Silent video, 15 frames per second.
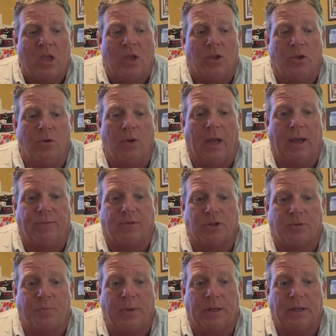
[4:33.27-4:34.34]
you have to
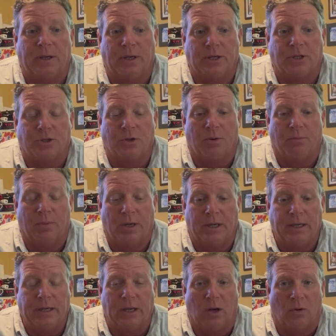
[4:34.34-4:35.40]
spend additional
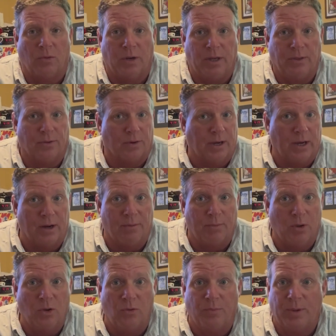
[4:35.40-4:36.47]
money on either air
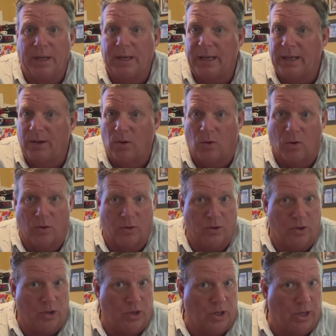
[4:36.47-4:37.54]
movement and or